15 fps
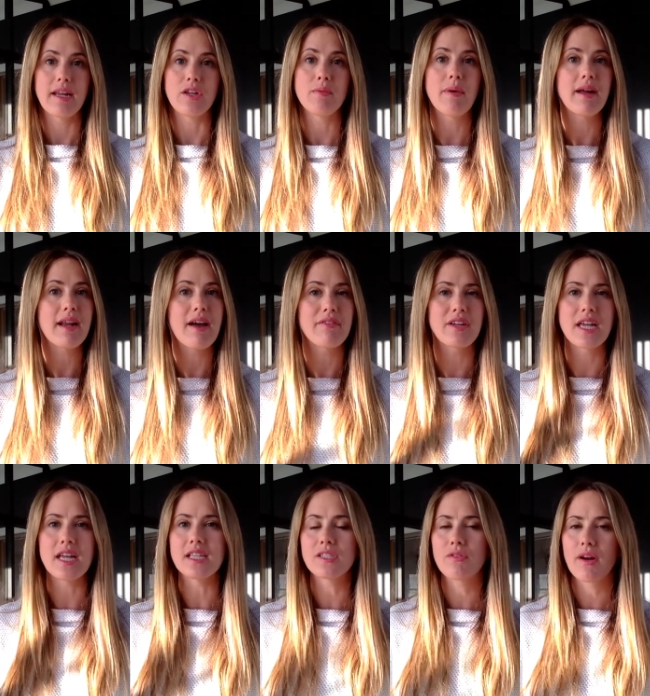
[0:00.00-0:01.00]
You might have
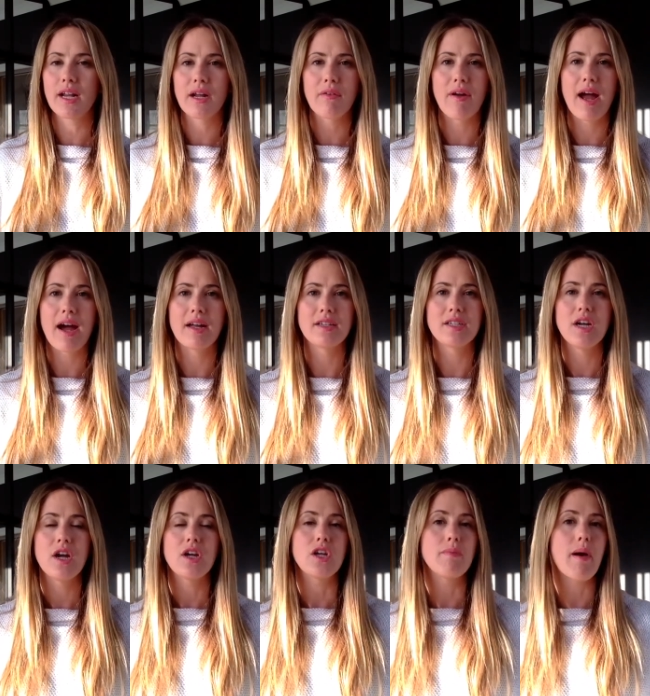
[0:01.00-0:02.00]
kids running around,
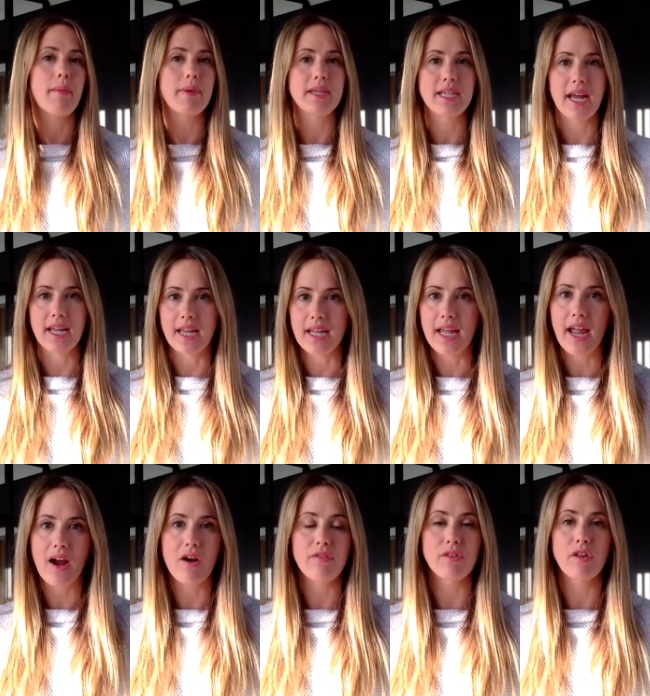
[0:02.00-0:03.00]
you might be taking
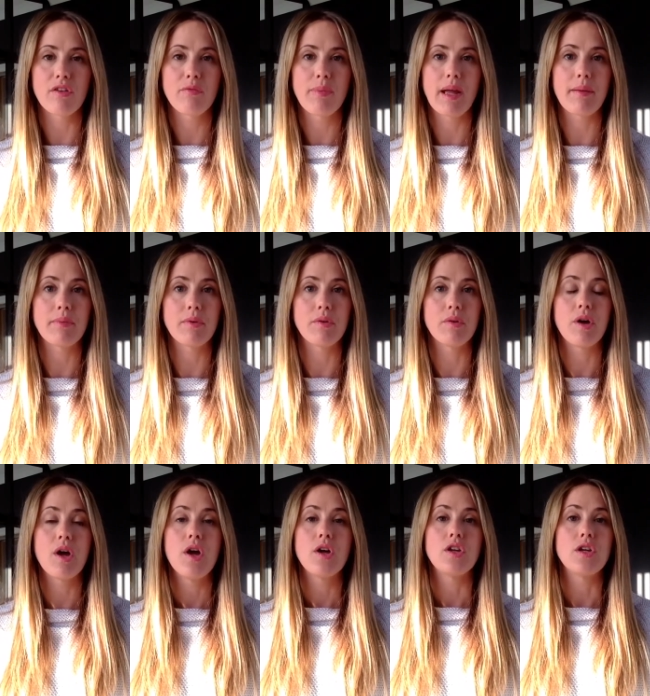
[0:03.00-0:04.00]
care of a lot of
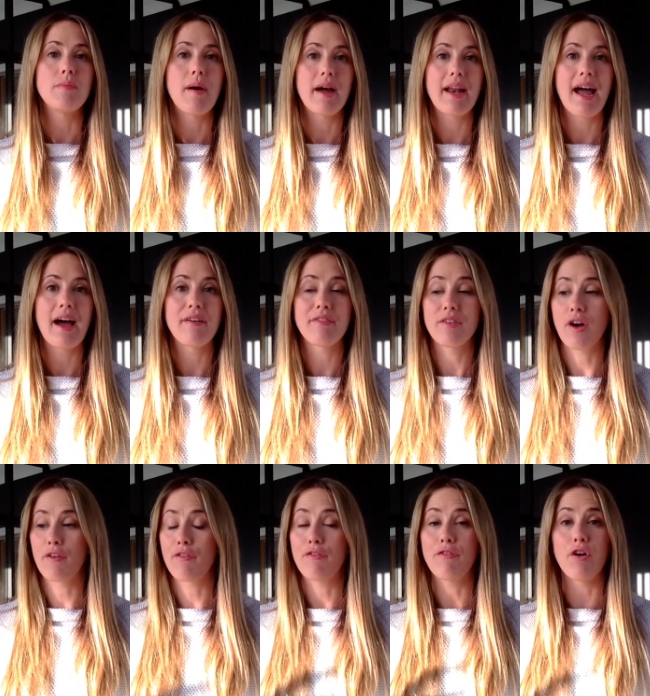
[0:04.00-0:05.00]
people, you might
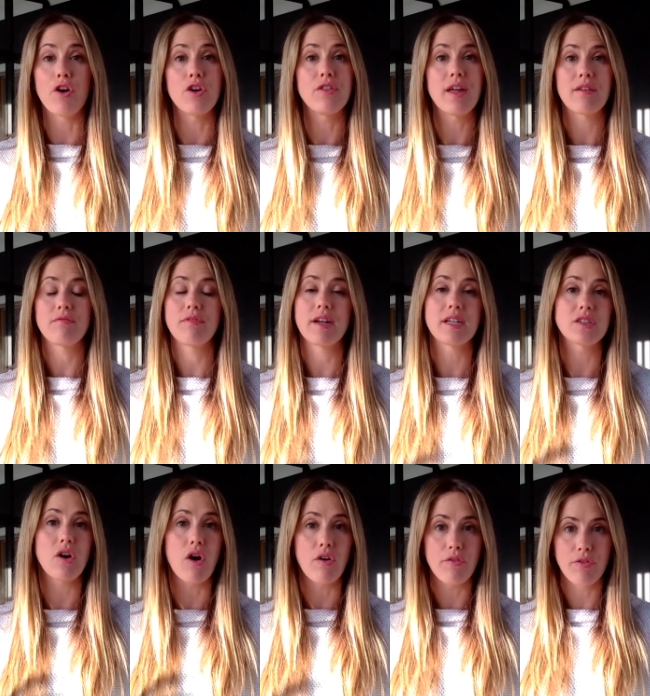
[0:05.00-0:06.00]
have a phone that
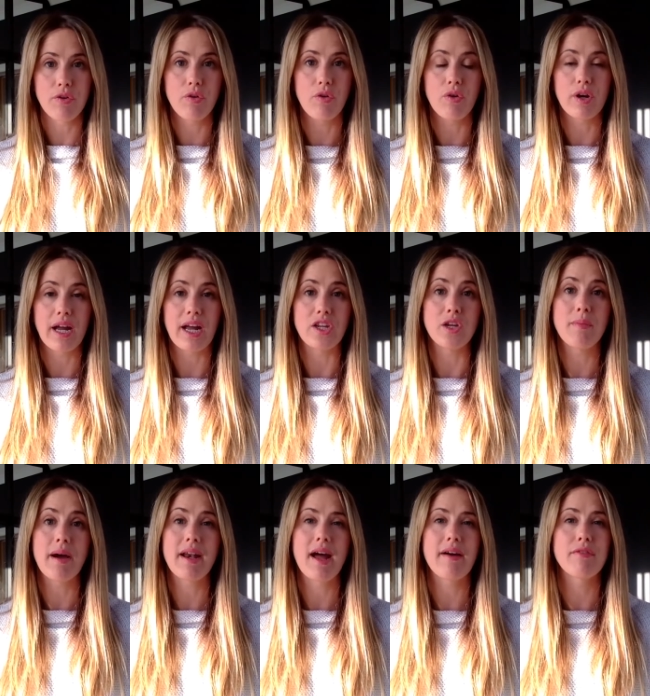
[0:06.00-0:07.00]
rings off the hook,
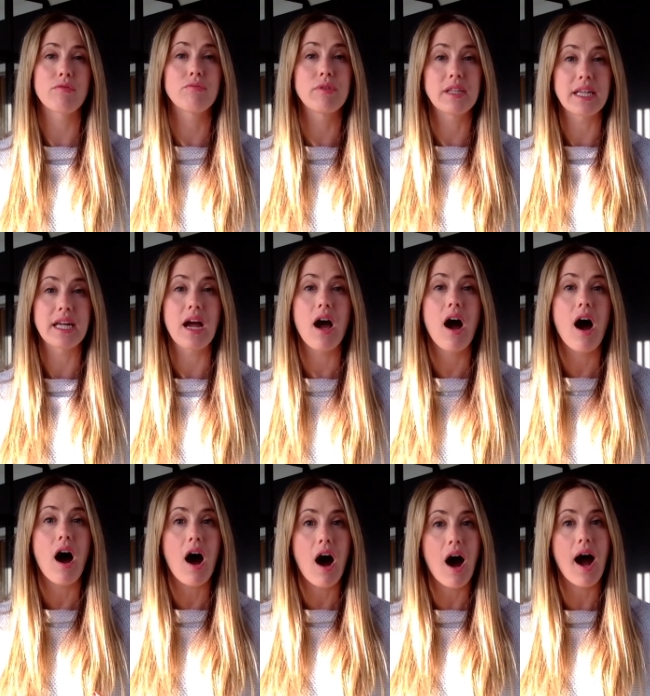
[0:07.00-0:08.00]
and you might have a really
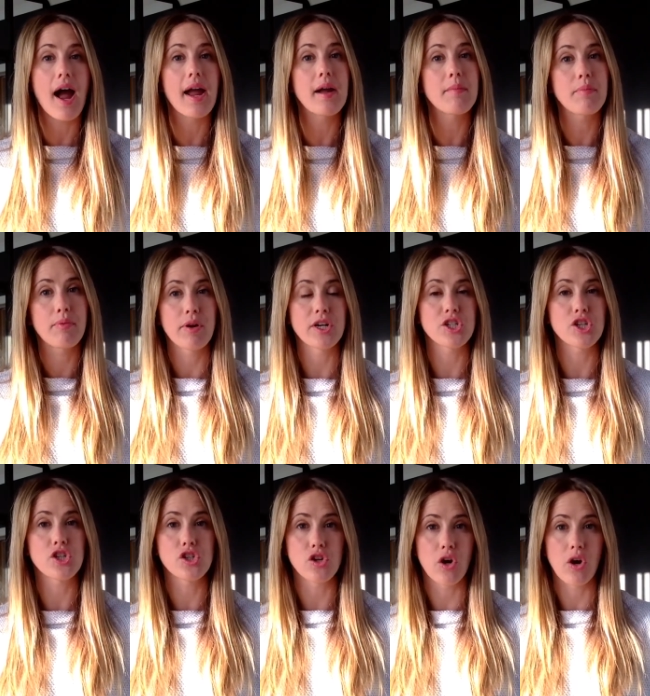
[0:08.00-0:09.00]
high
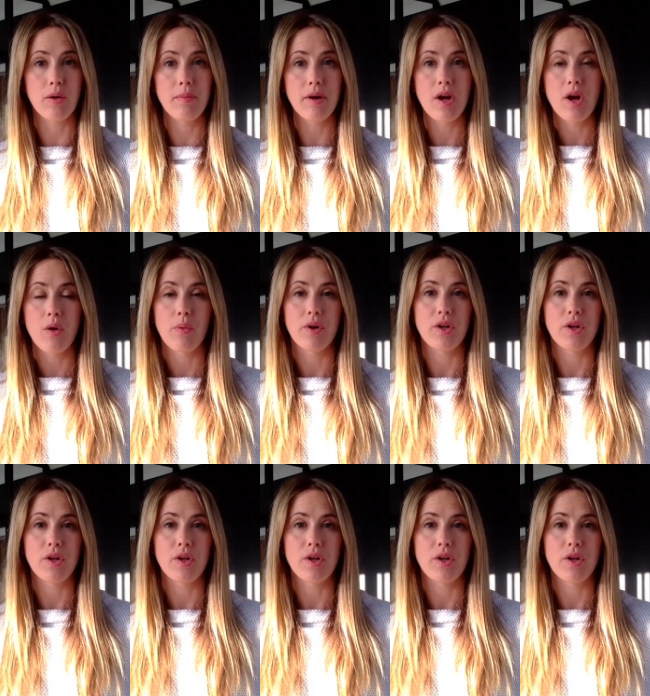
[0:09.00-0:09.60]
pressure job